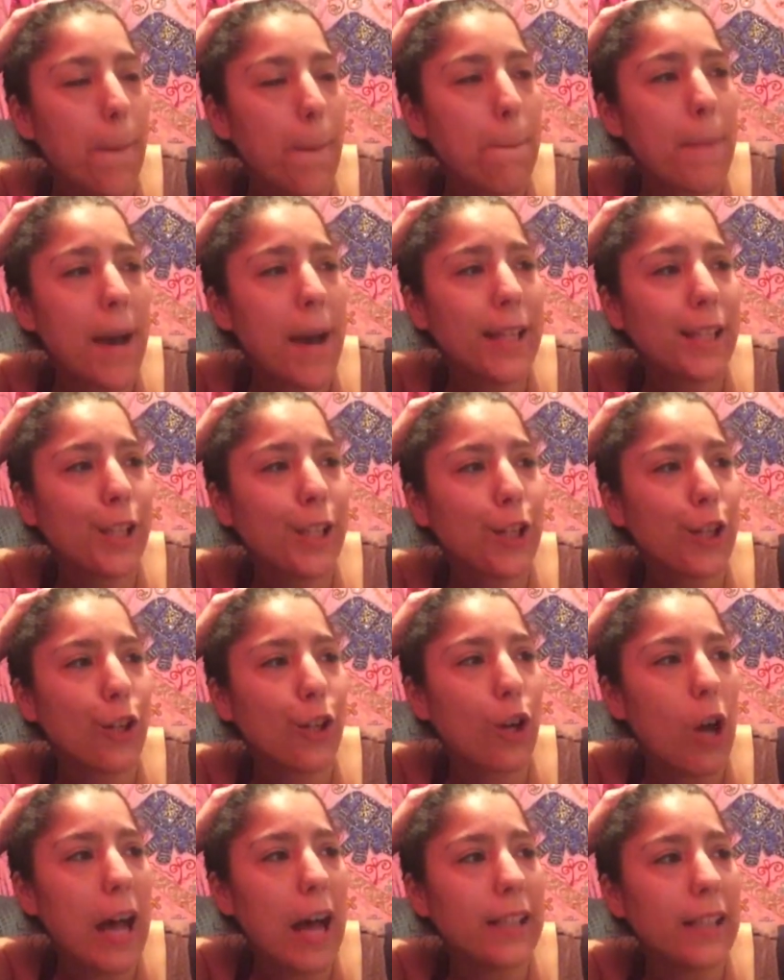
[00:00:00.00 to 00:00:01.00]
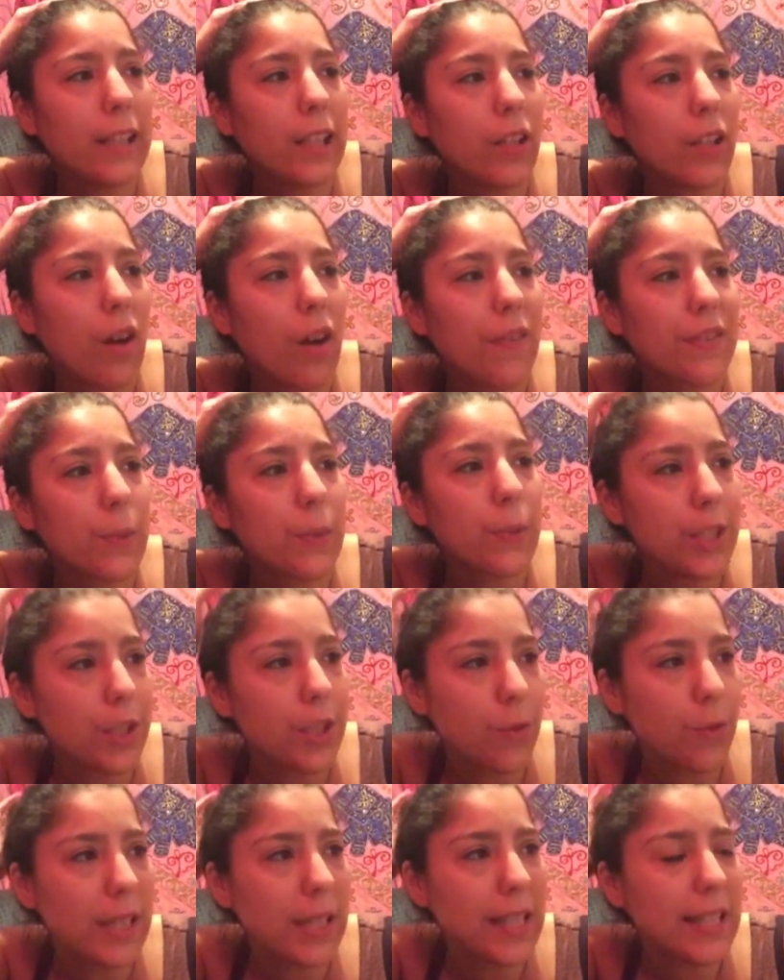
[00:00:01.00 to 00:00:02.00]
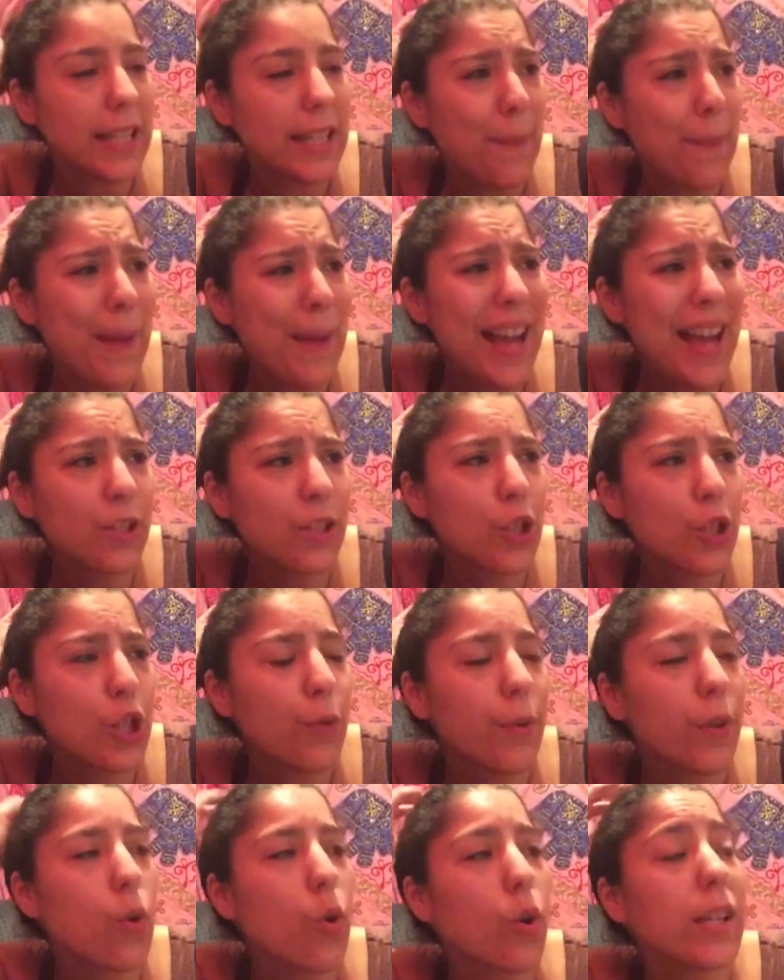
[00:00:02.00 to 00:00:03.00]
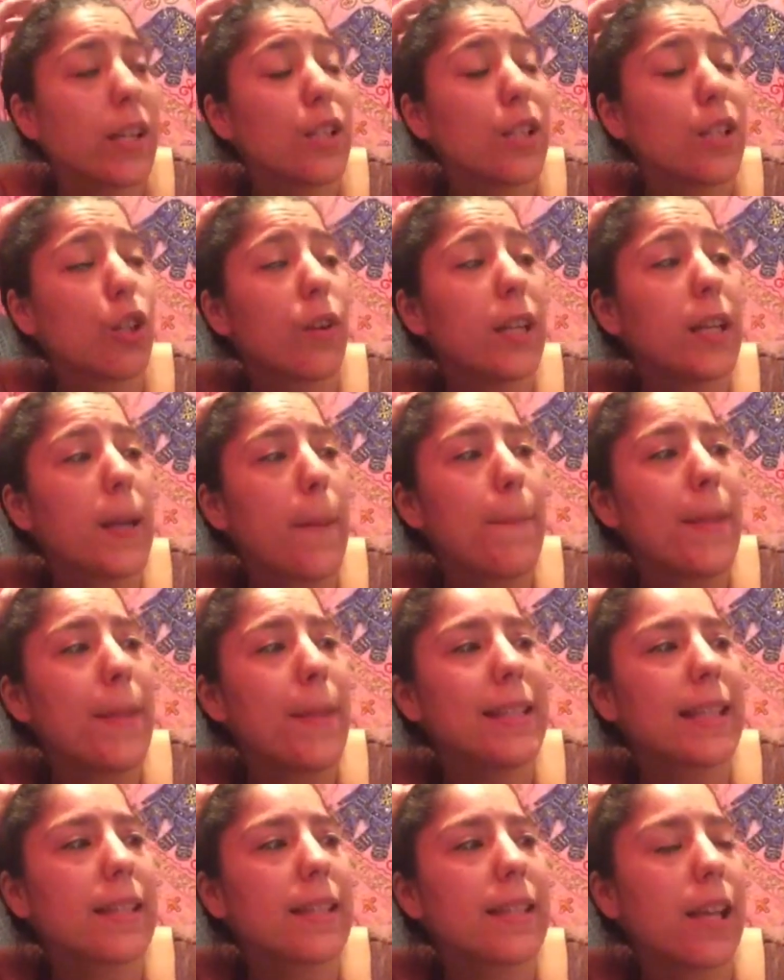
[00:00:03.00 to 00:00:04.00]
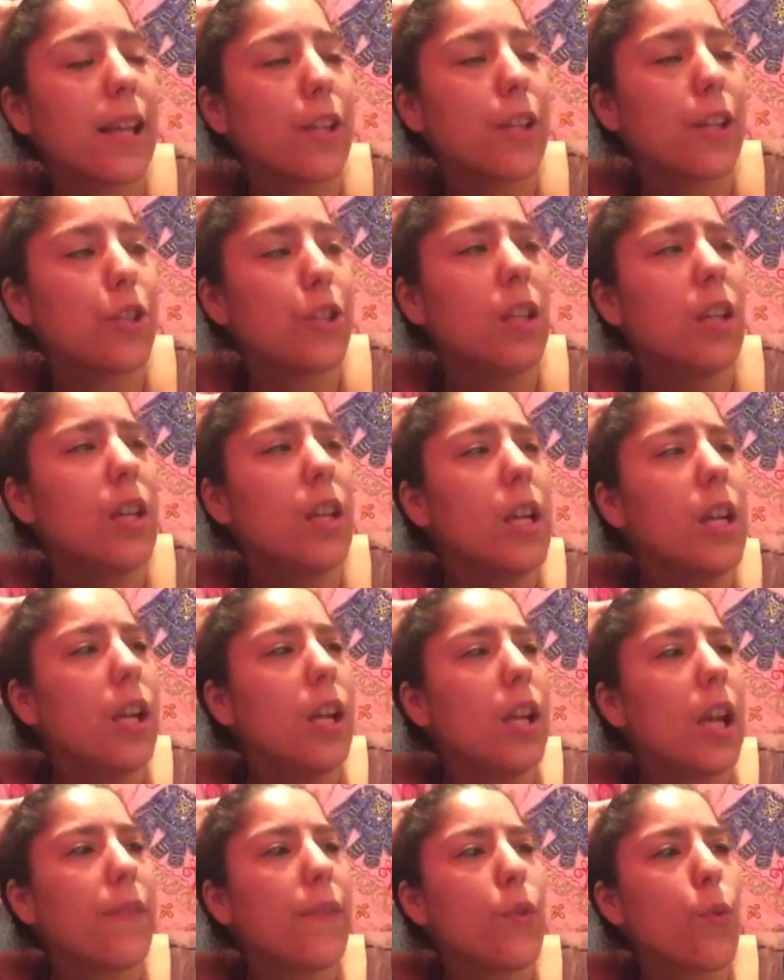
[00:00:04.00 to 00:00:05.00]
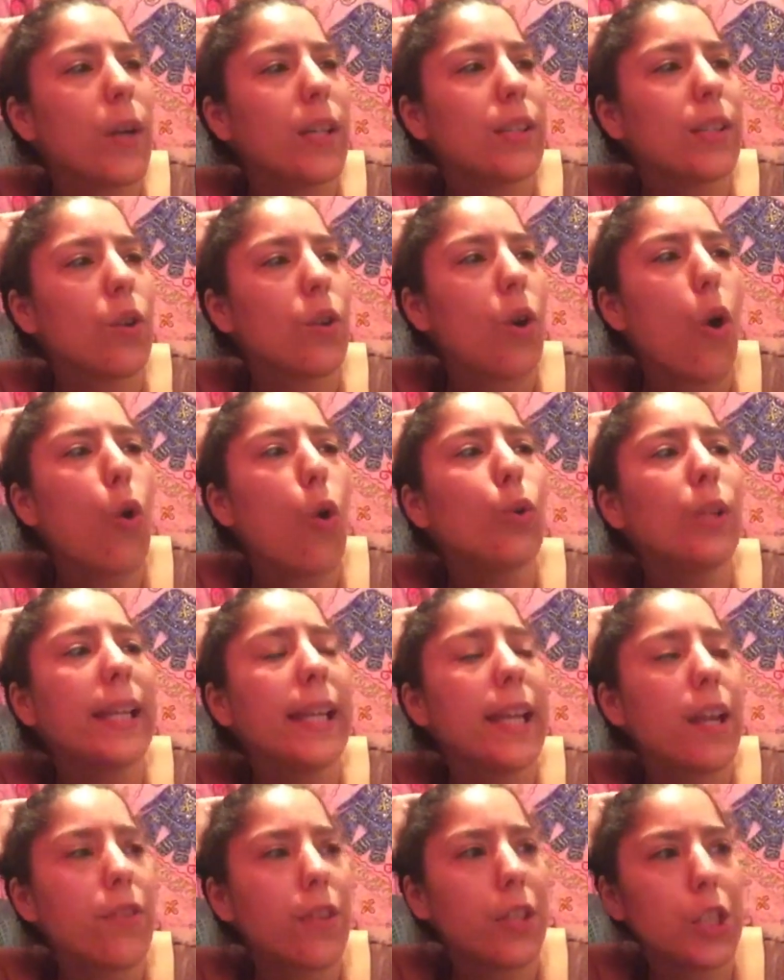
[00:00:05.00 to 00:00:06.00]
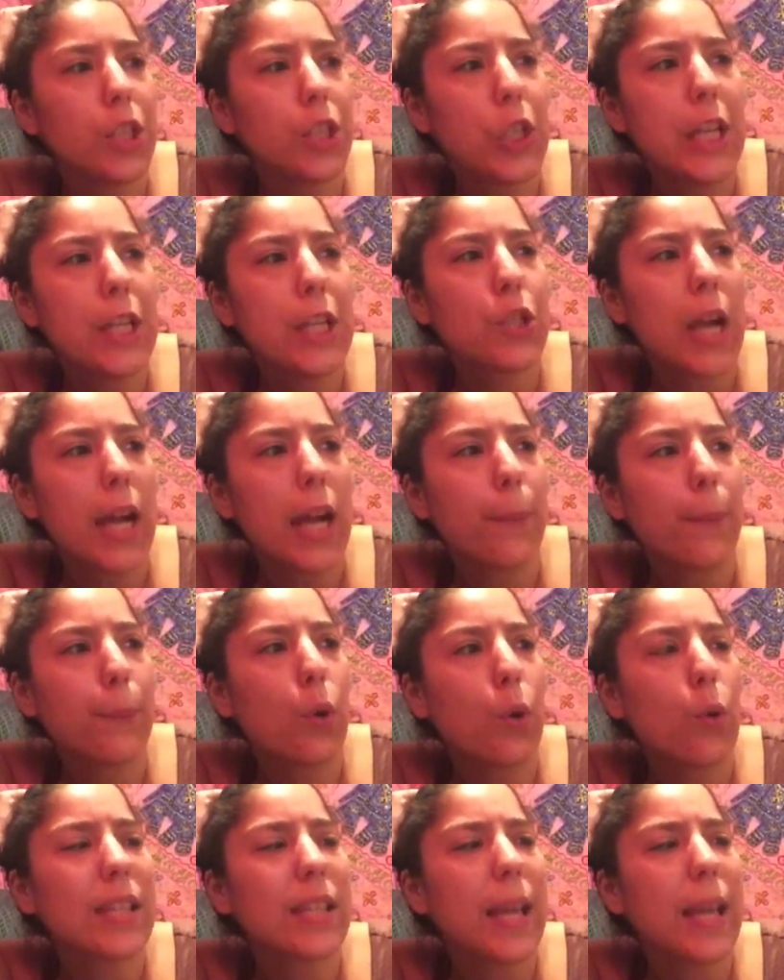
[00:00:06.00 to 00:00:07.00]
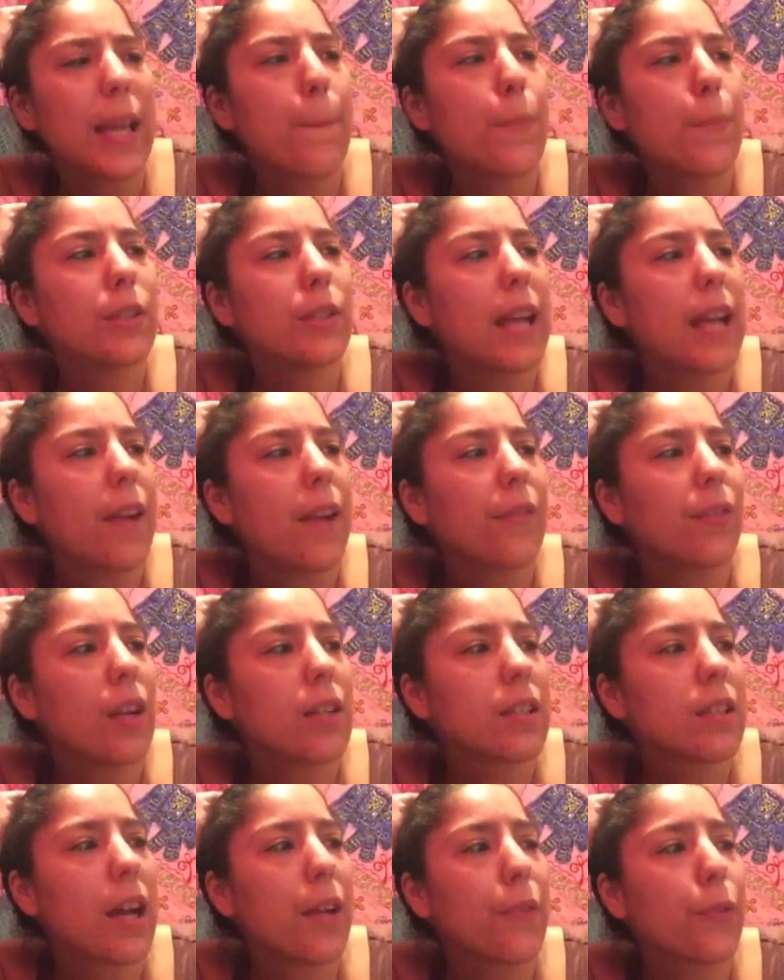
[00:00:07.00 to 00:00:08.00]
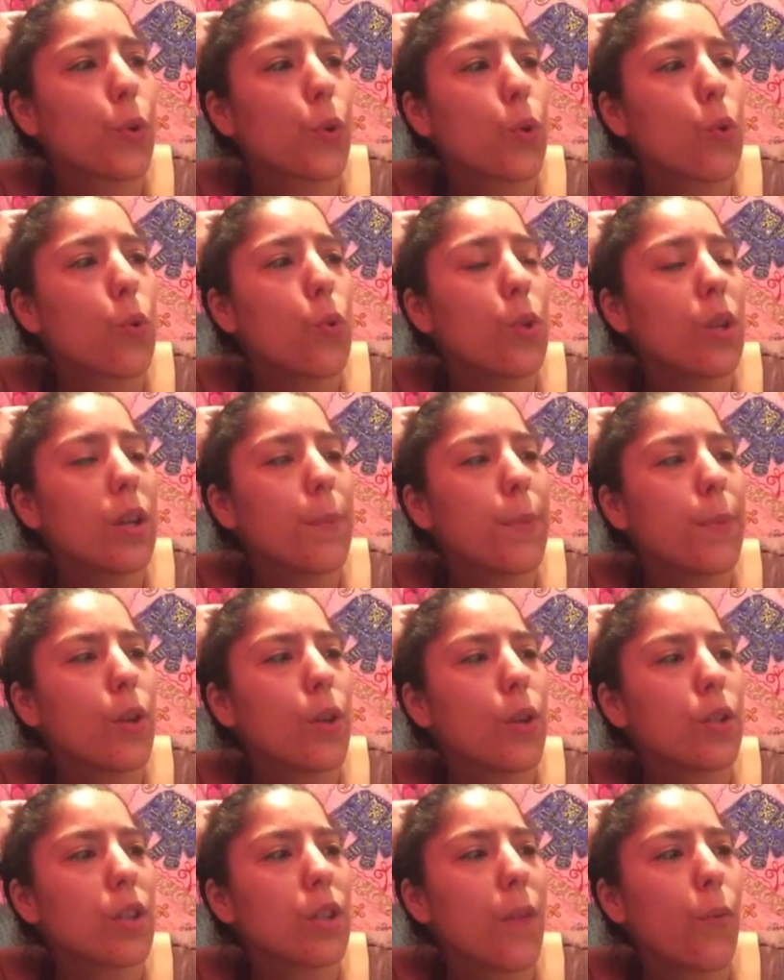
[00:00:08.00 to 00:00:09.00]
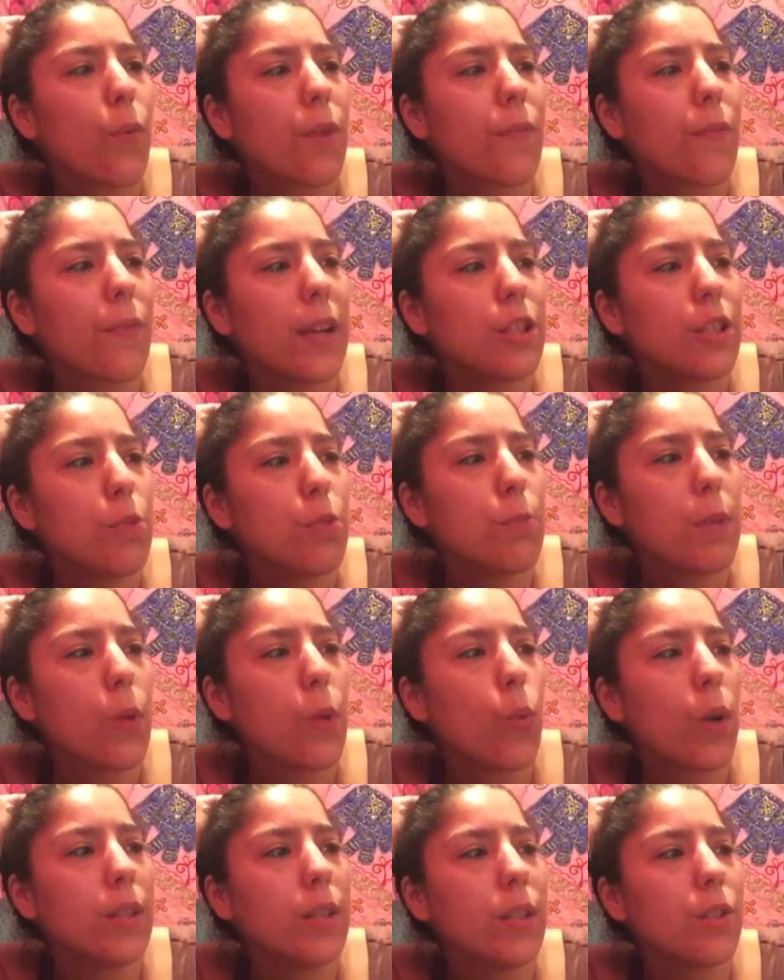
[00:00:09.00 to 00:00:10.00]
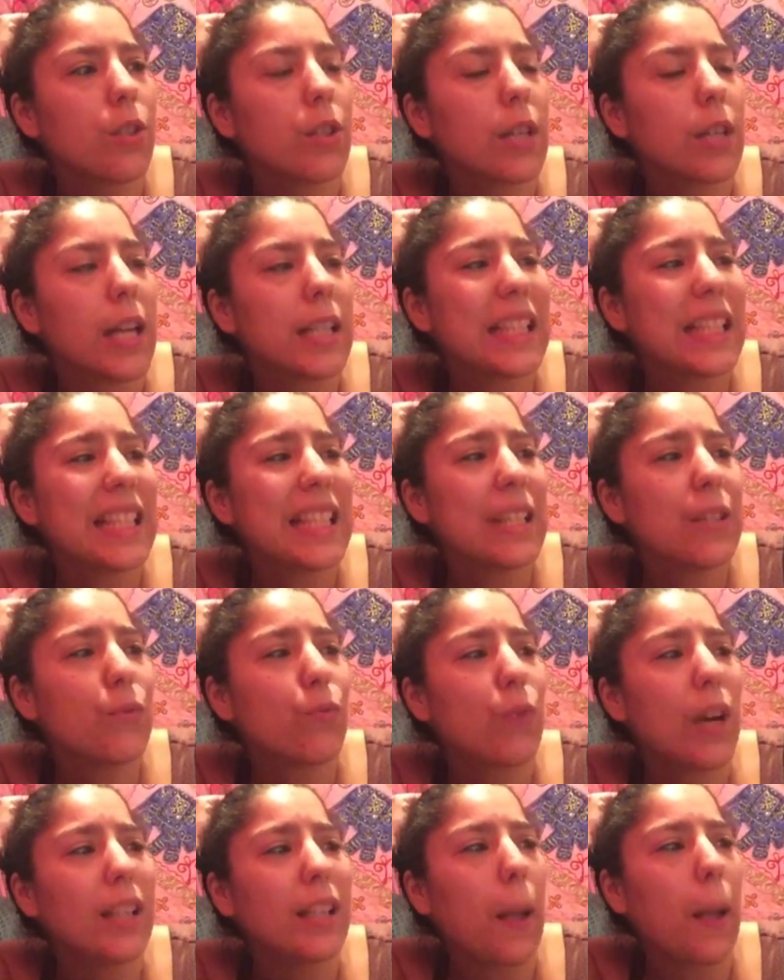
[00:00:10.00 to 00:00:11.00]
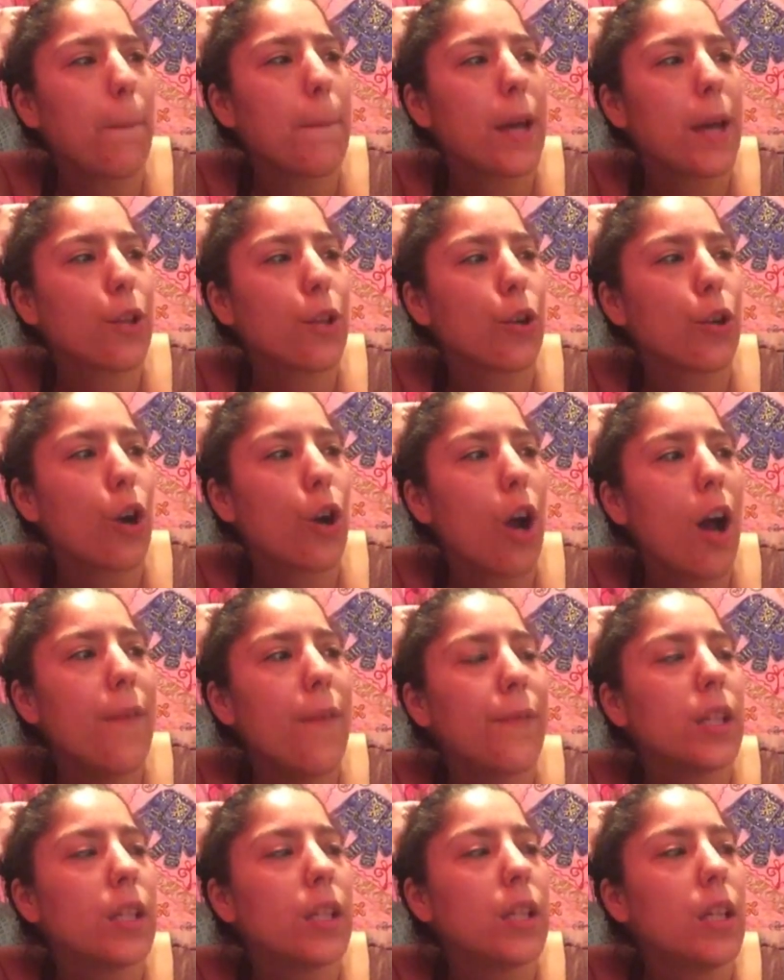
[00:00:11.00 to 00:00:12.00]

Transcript: Monitor on and off switch when listening back to your recording during a mixing session. If you want to only hear the G-Track Pro's inputs after it has gone through the computer software effects, you may want to turn on the direct monitor off.